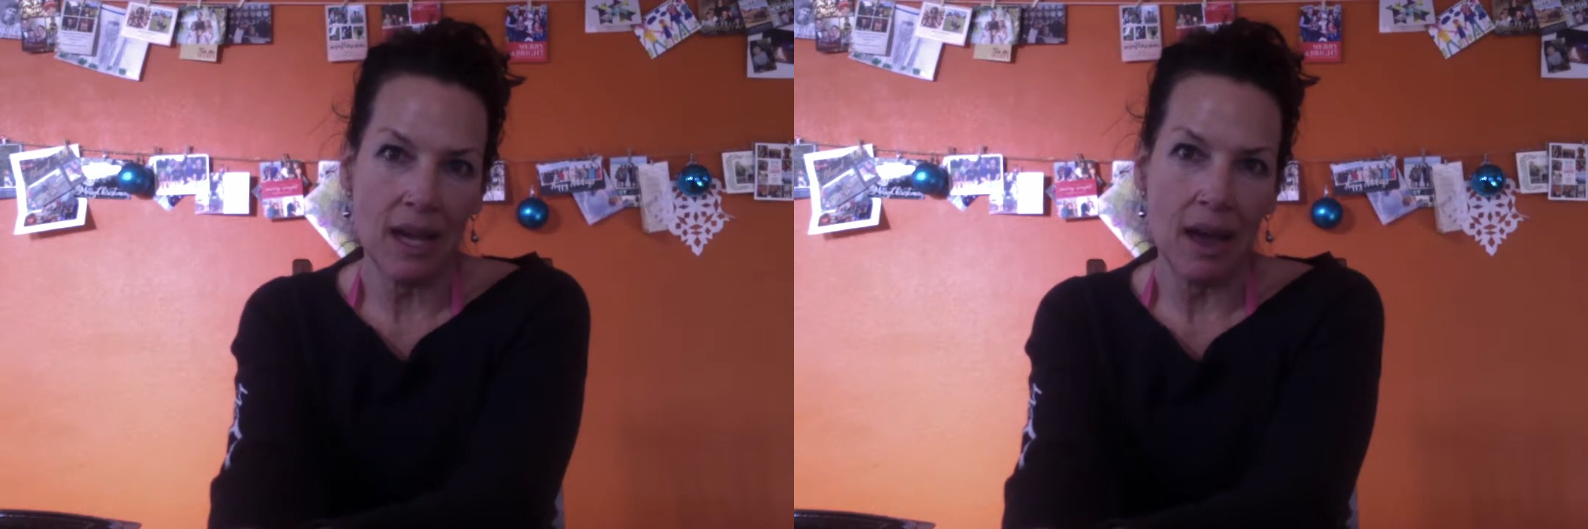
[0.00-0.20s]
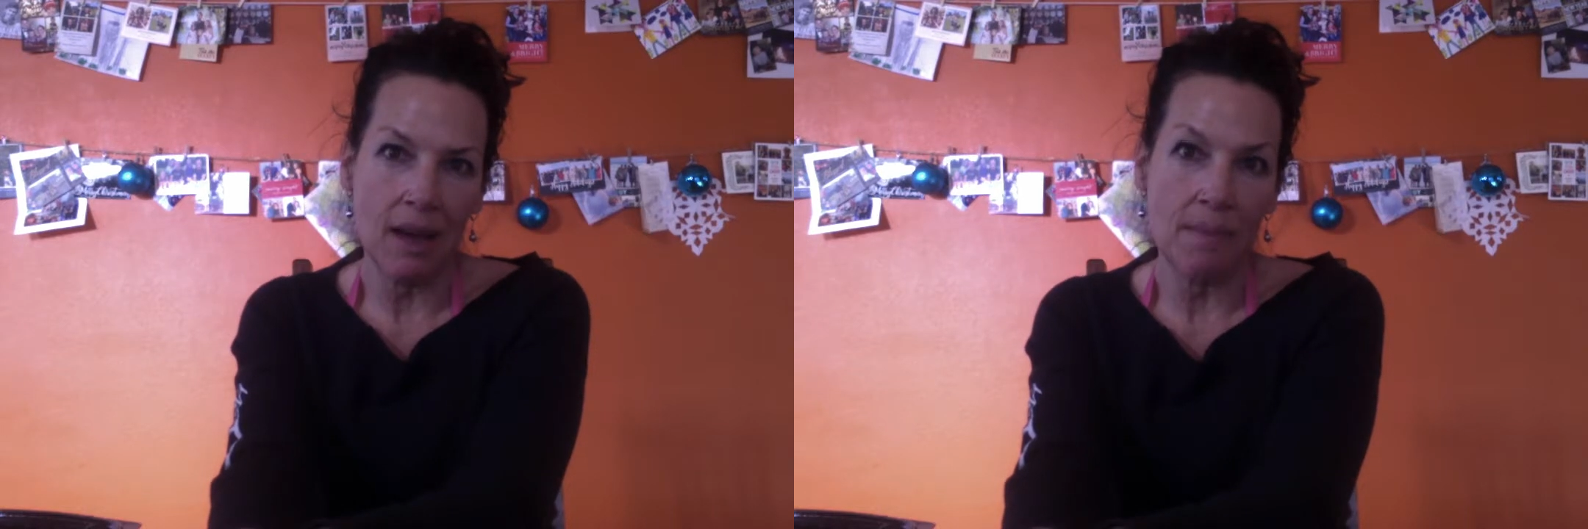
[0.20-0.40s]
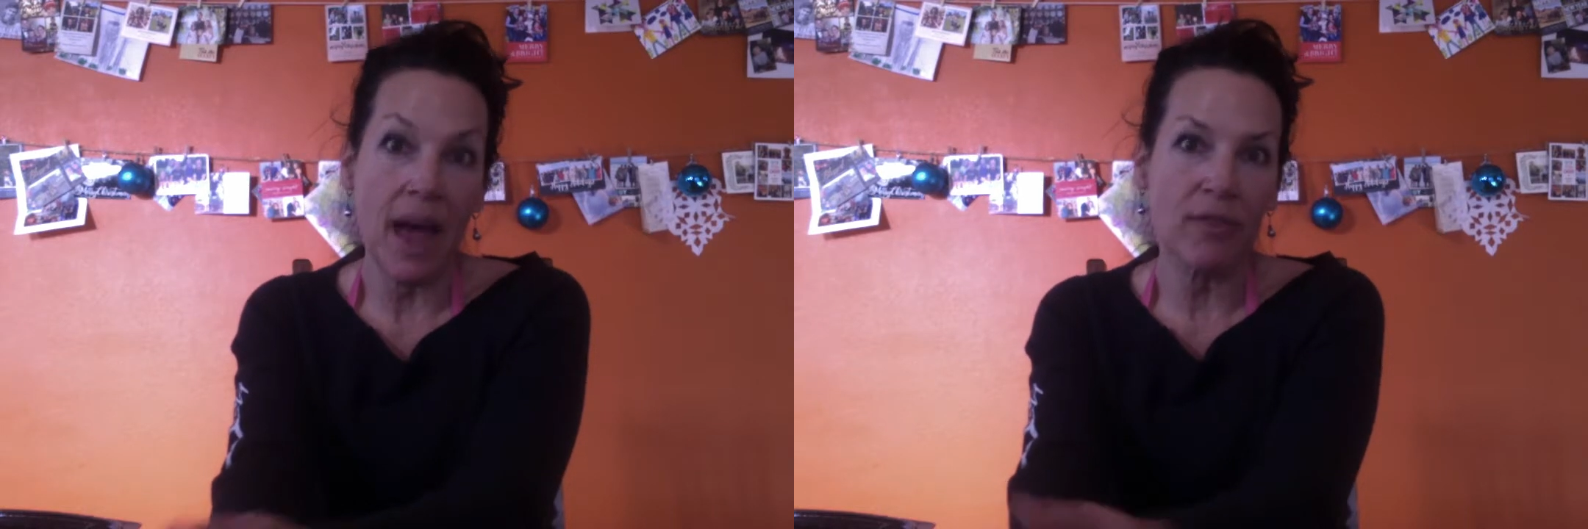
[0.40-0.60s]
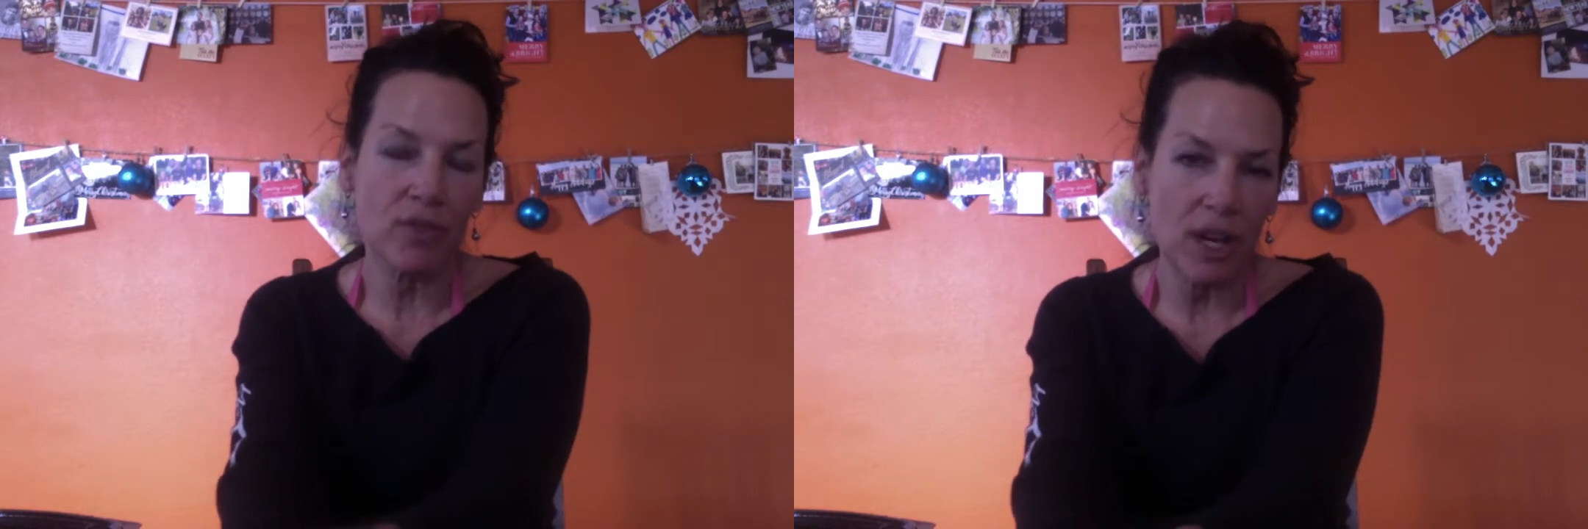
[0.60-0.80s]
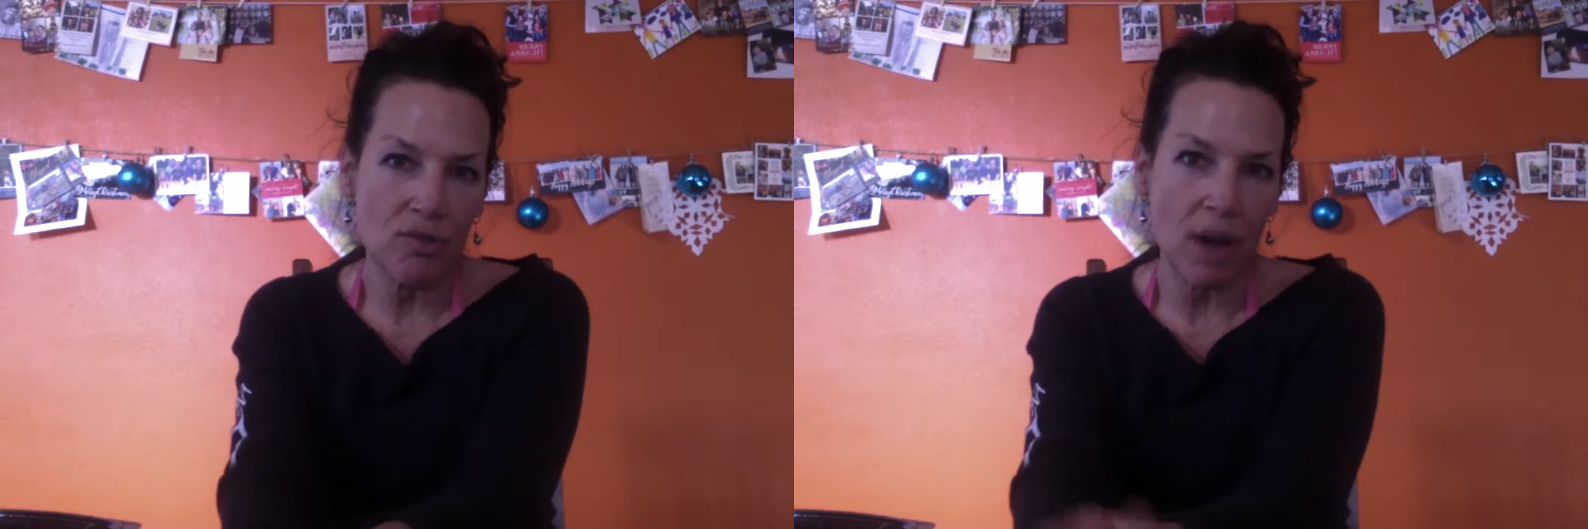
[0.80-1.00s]

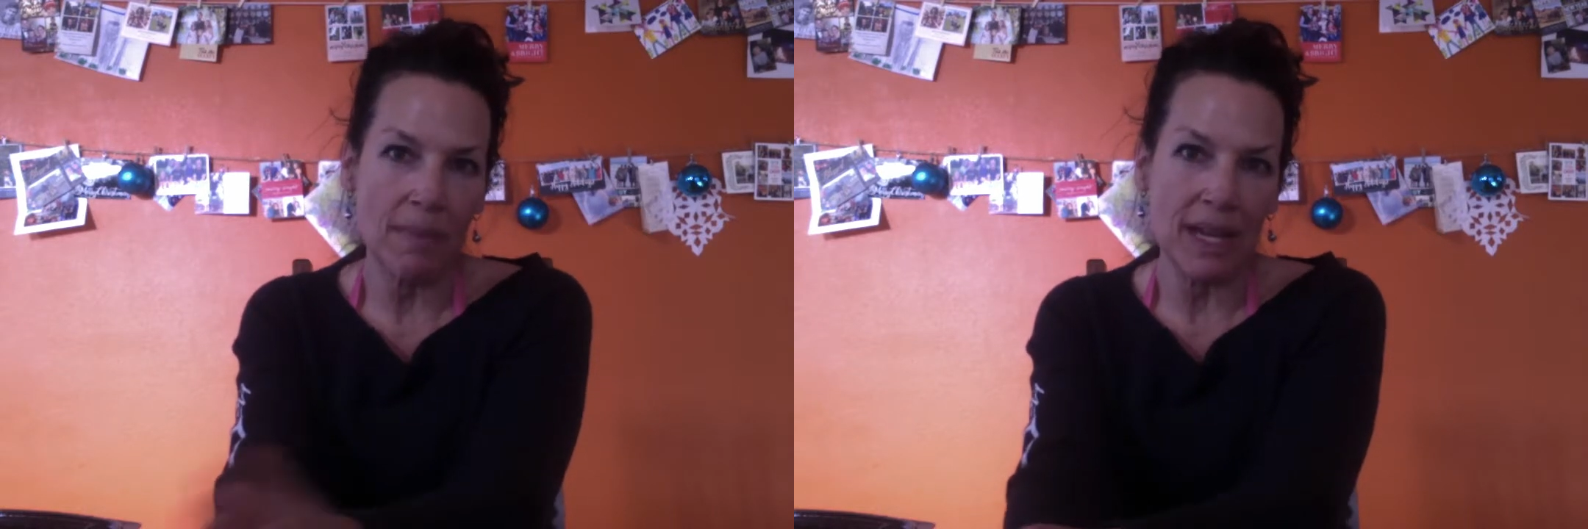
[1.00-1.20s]
after I dropped my